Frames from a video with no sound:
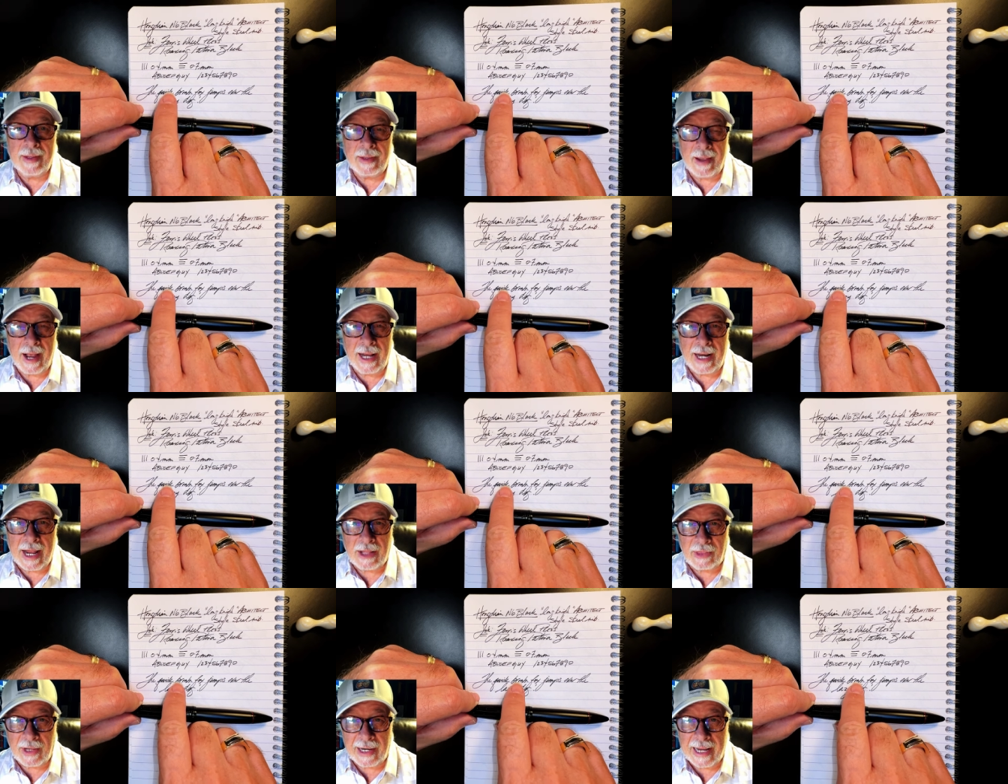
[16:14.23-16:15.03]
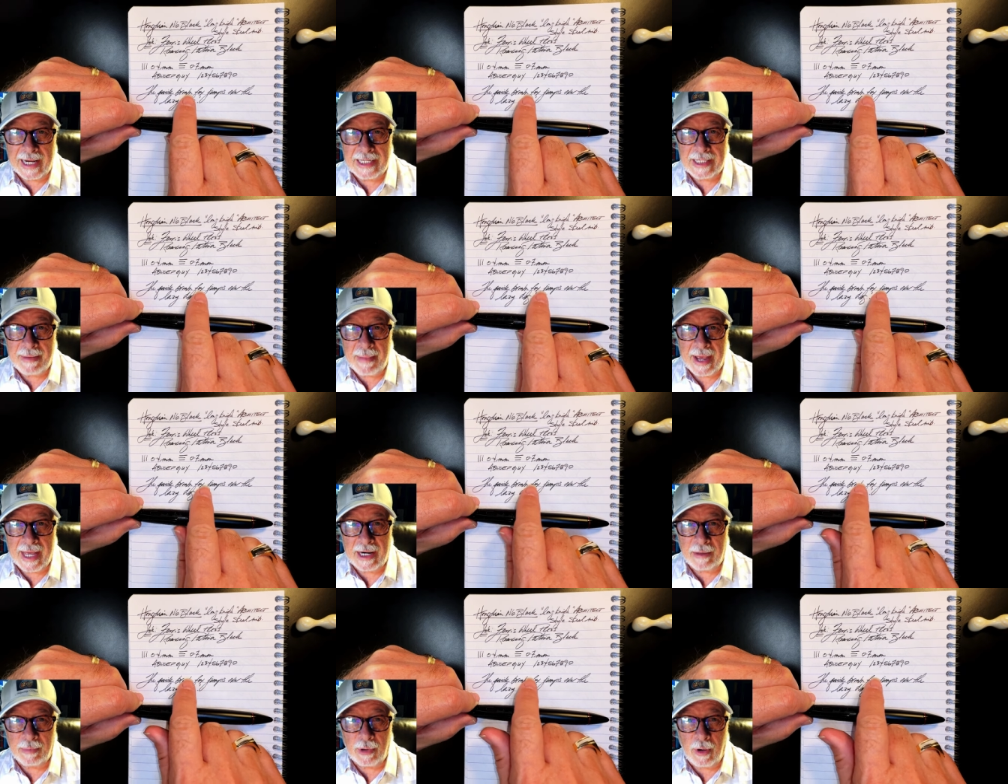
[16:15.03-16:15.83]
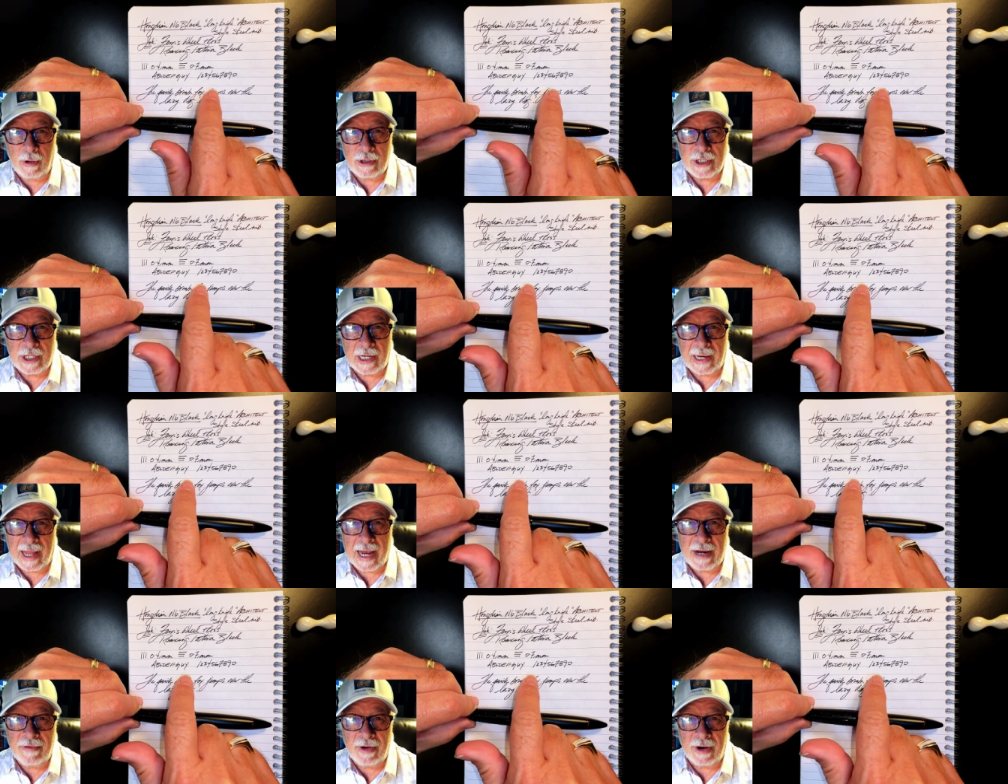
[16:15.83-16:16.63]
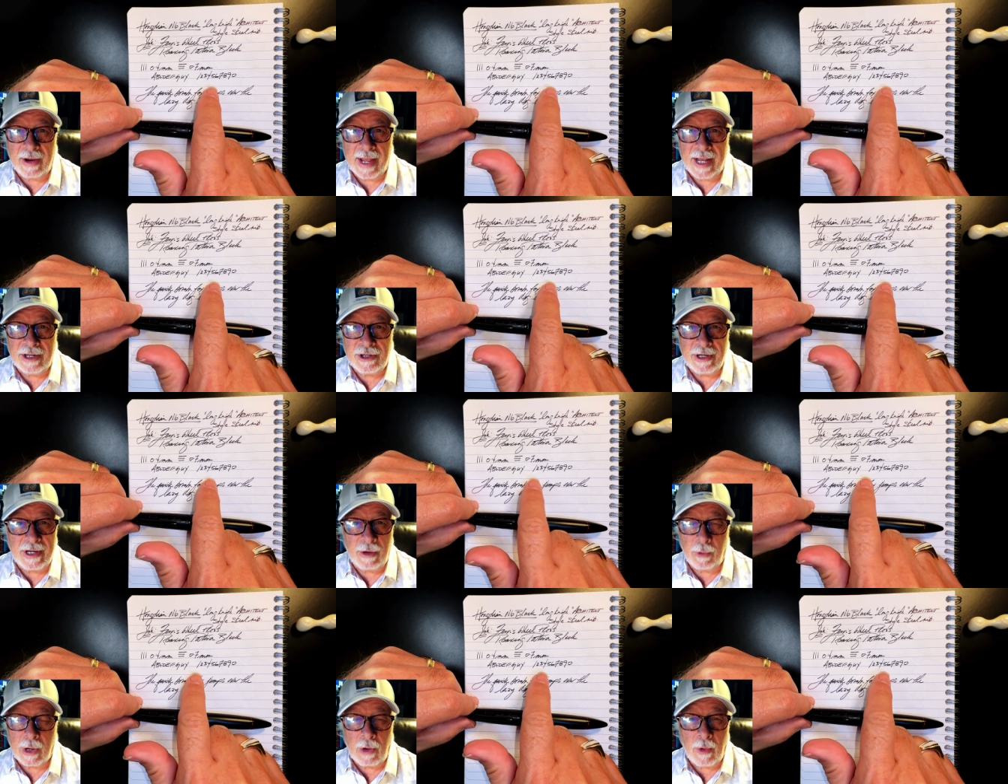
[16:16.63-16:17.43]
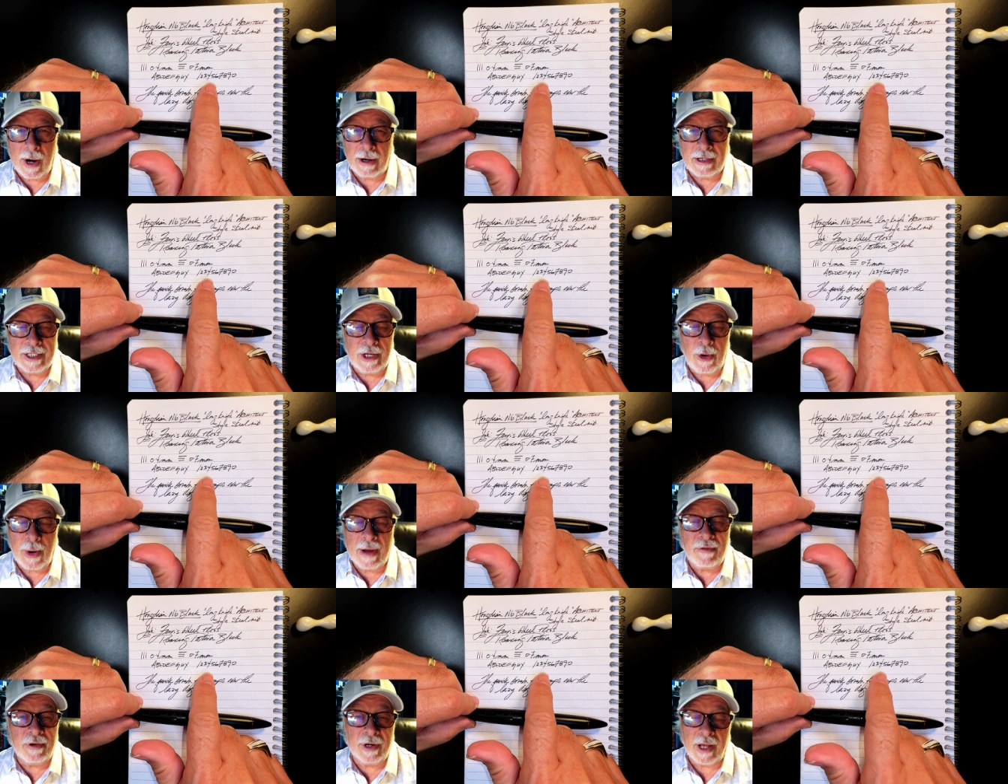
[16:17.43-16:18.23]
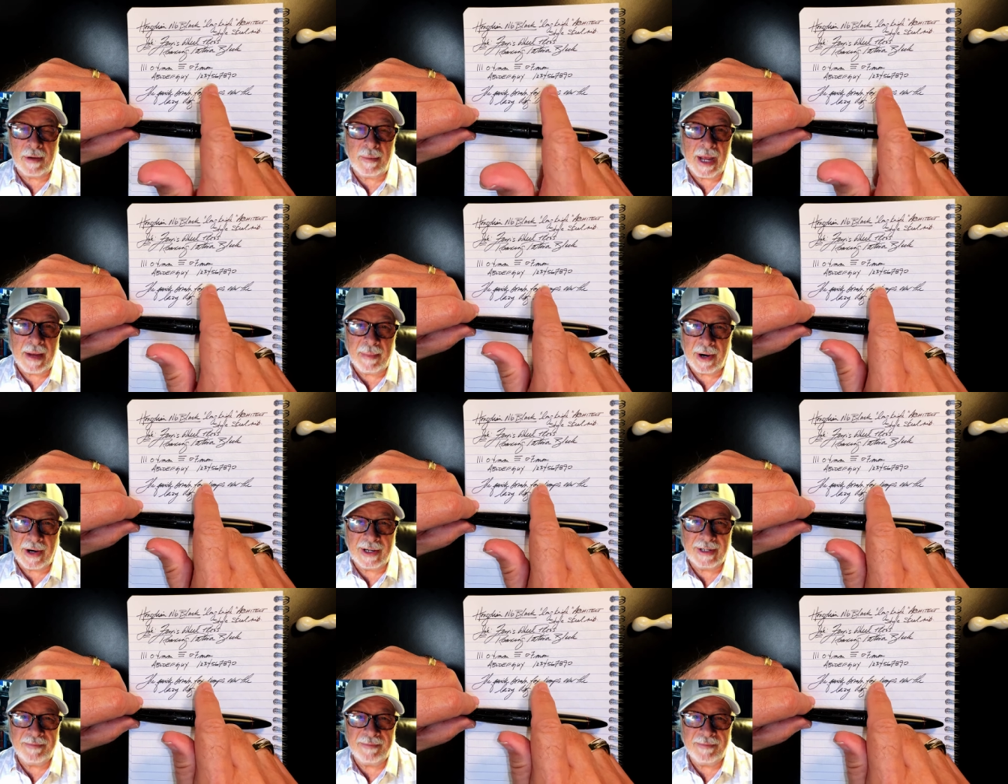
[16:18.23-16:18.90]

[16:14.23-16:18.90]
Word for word: I like the lazy man approach to line variation. It requires no effort on my part.